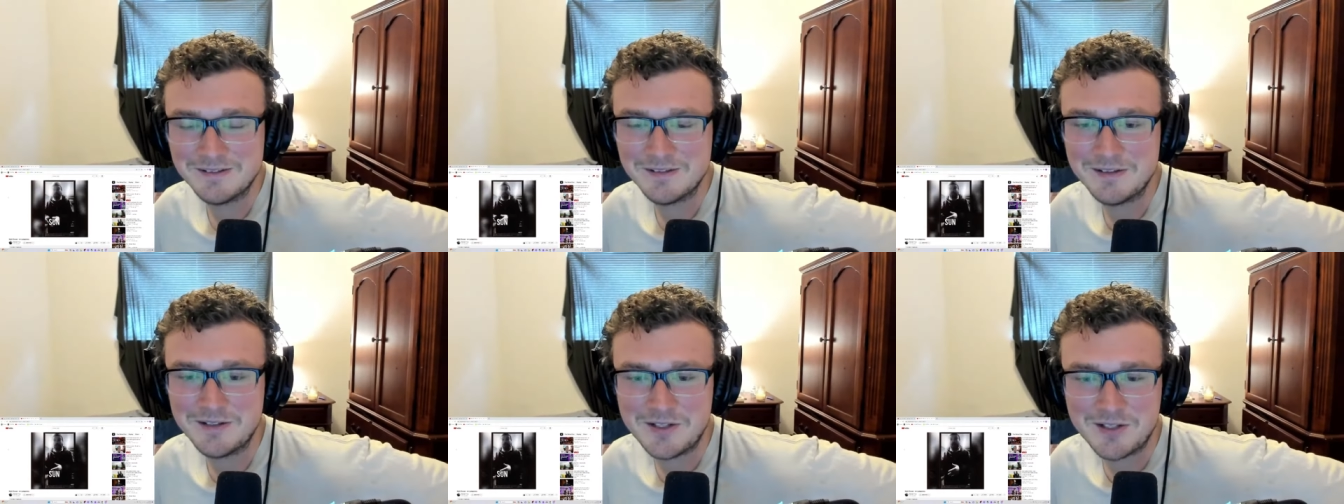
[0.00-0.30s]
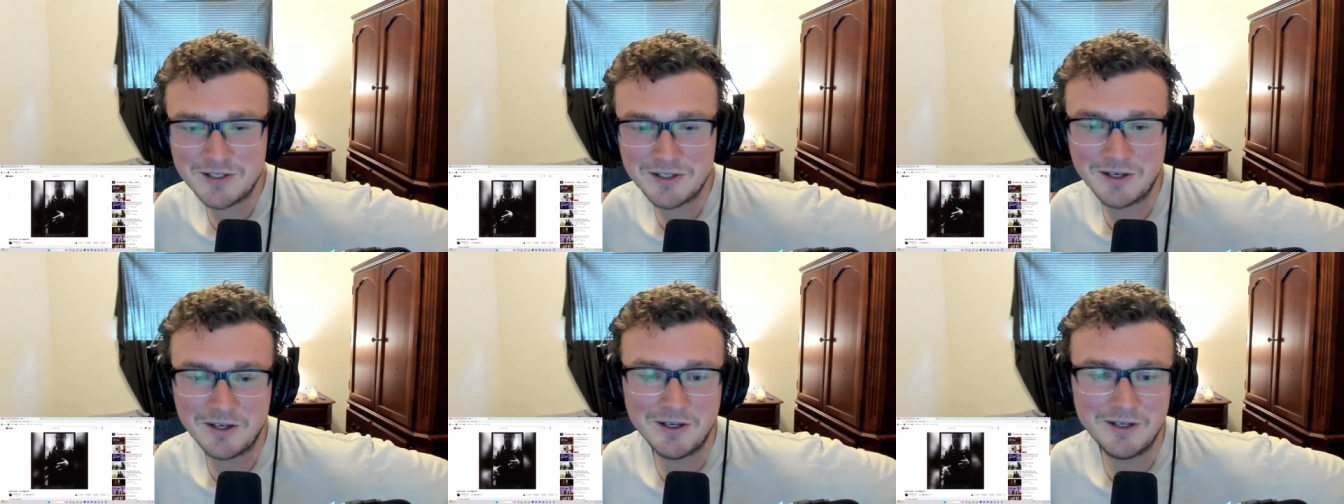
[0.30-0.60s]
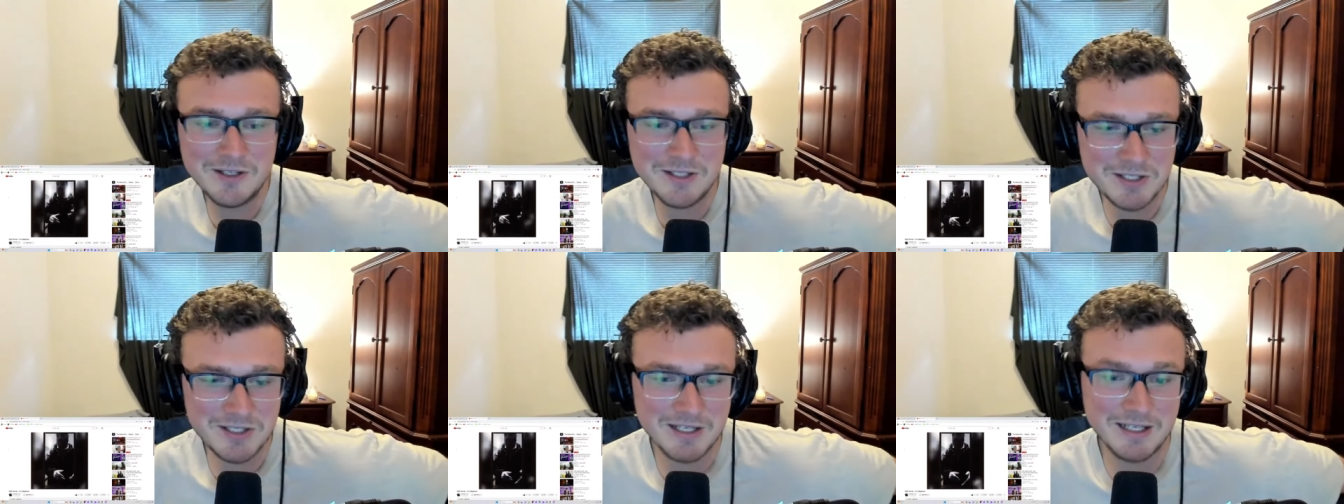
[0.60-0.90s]
Sky star
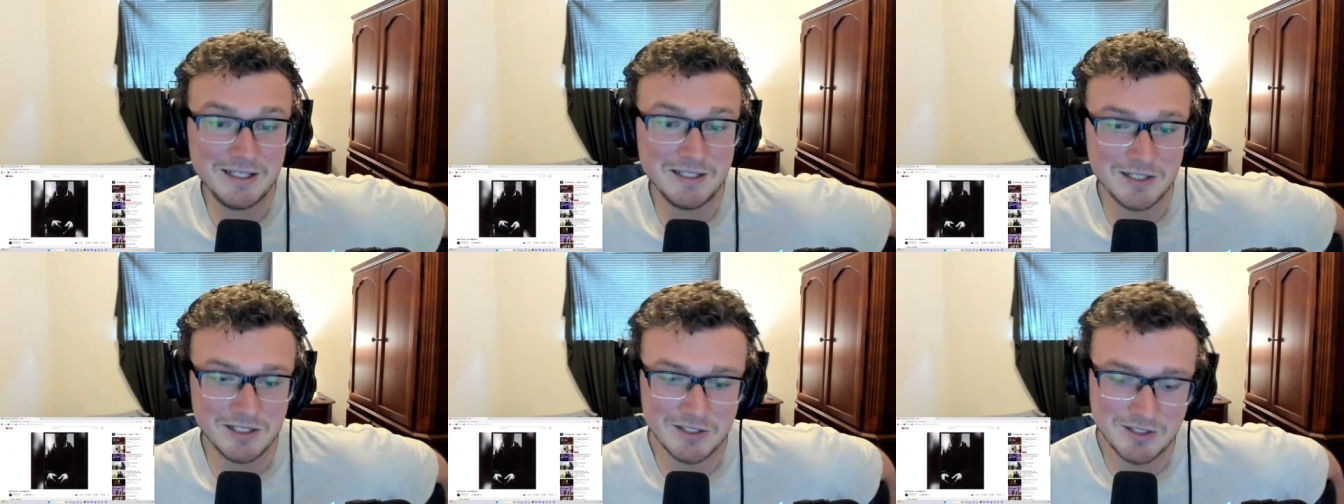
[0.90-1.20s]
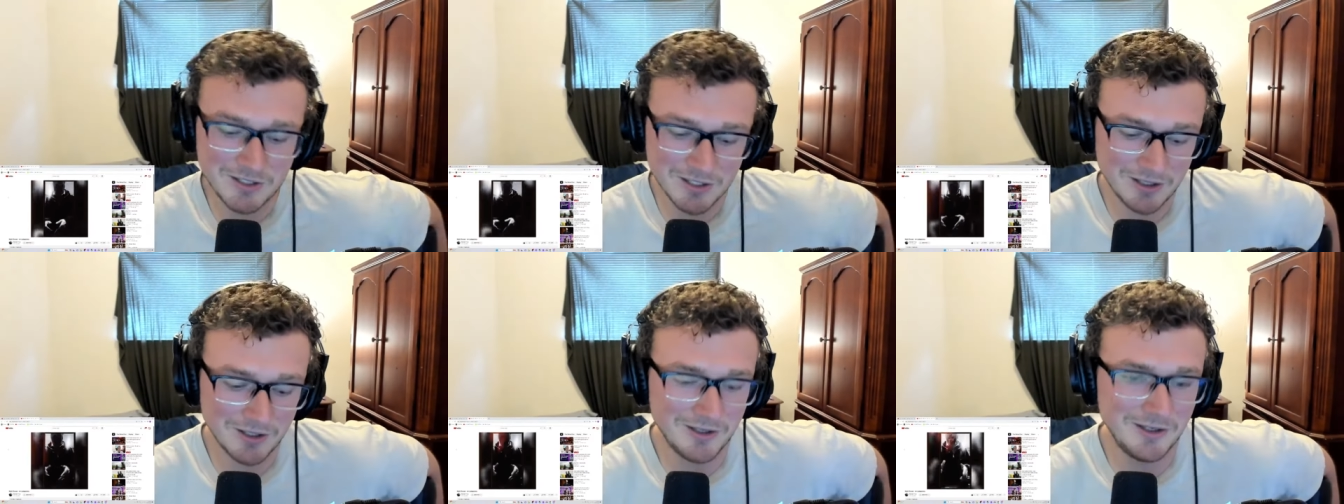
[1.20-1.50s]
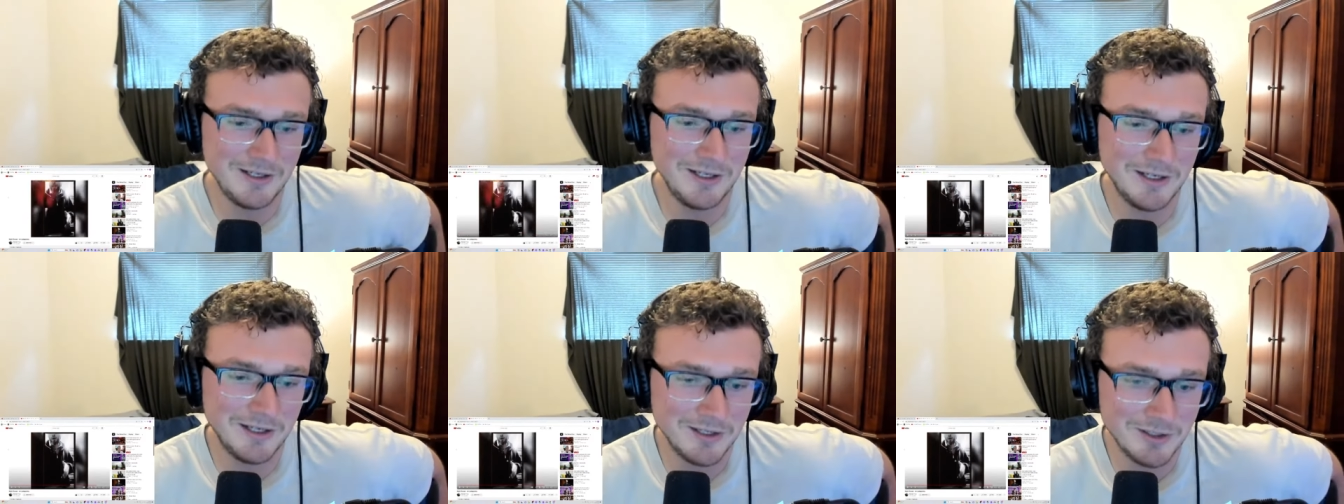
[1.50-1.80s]
getting is, clearer. Is star
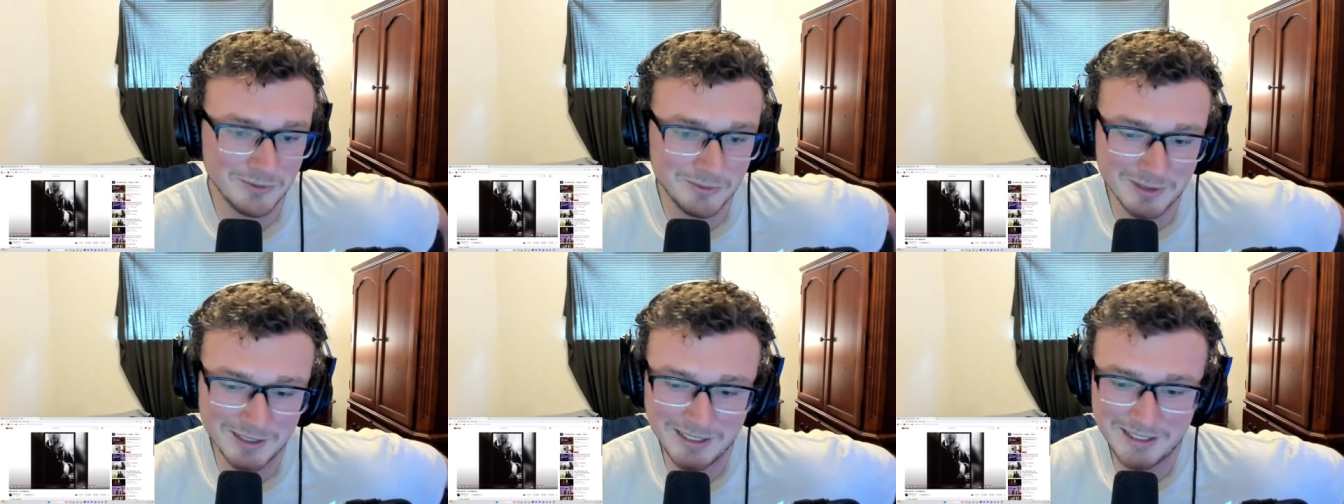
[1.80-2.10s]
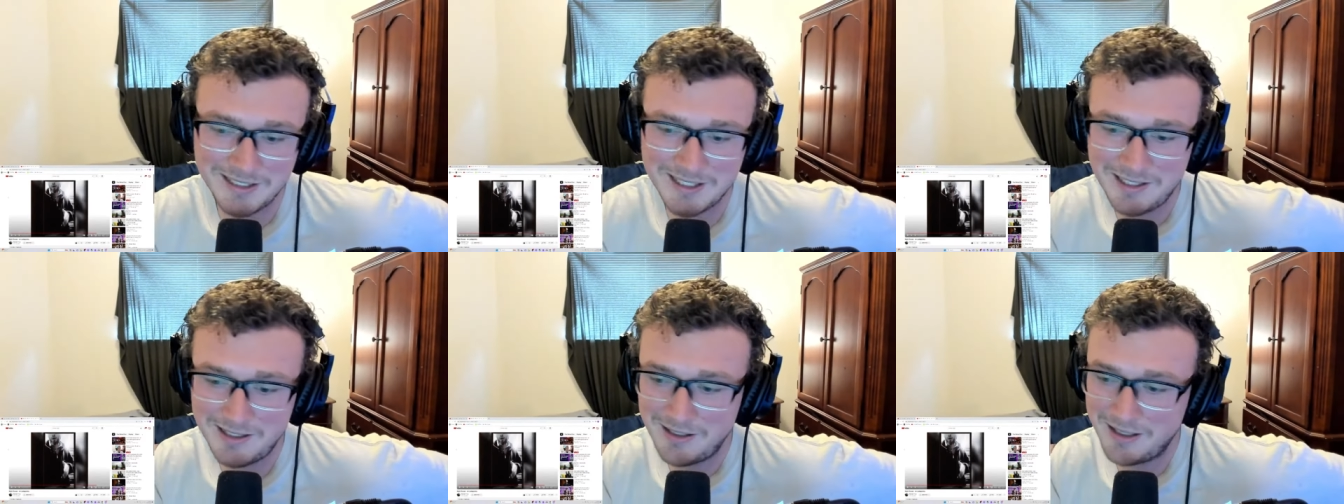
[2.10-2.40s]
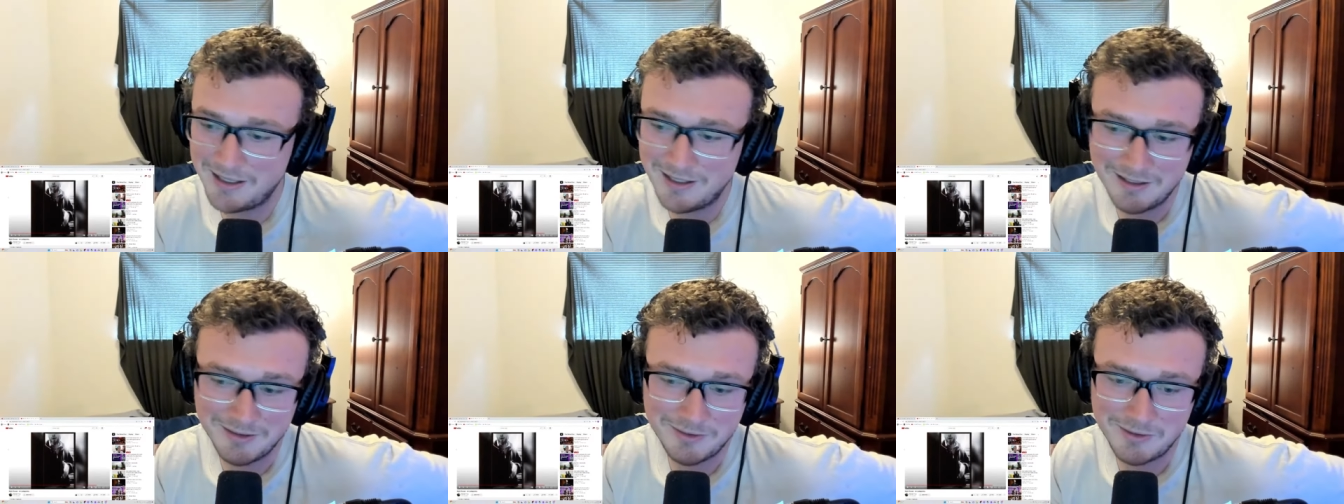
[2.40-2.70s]
another one there?
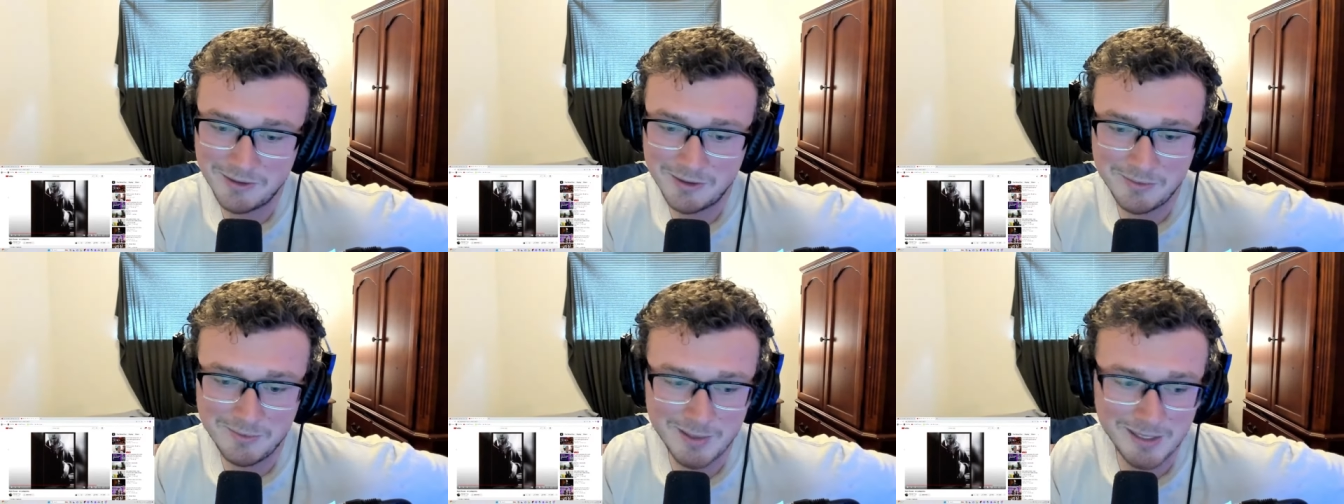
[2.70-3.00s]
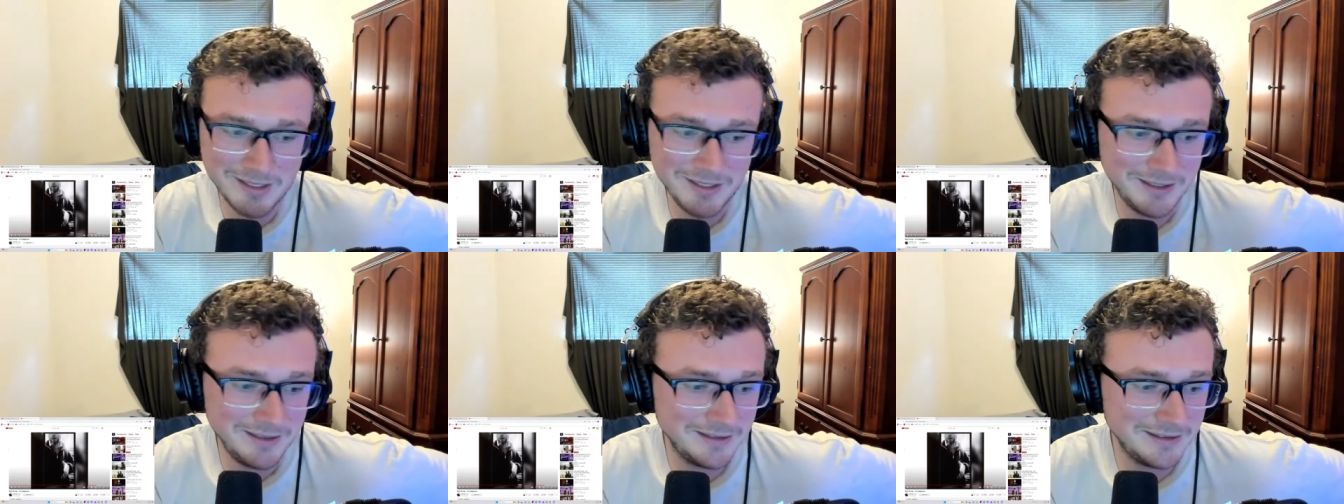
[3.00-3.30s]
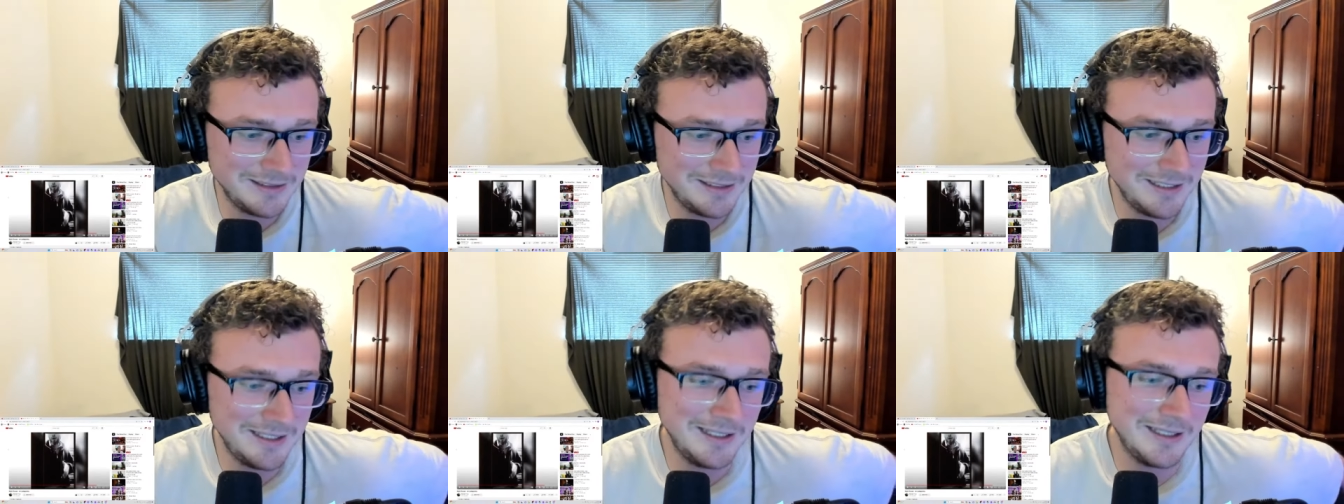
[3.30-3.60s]
I don't know about it.
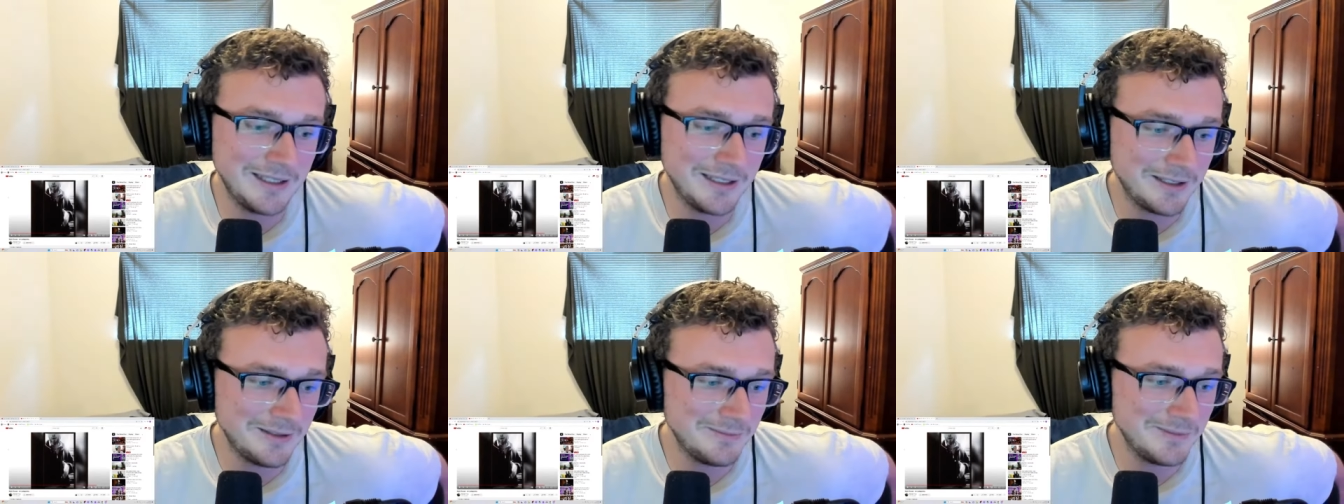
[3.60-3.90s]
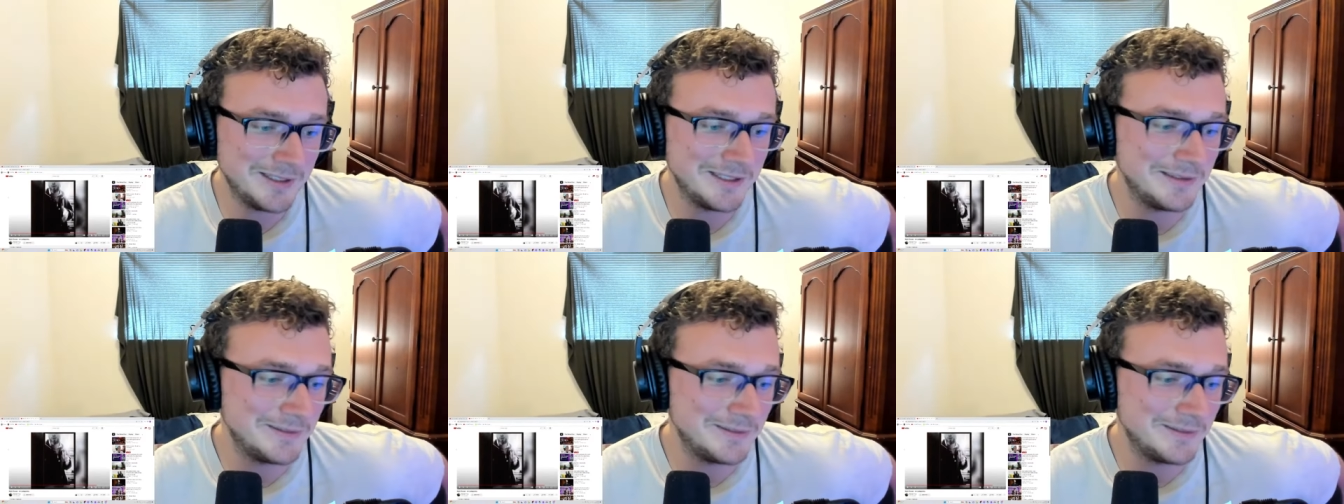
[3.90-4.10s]
Yeah, come on.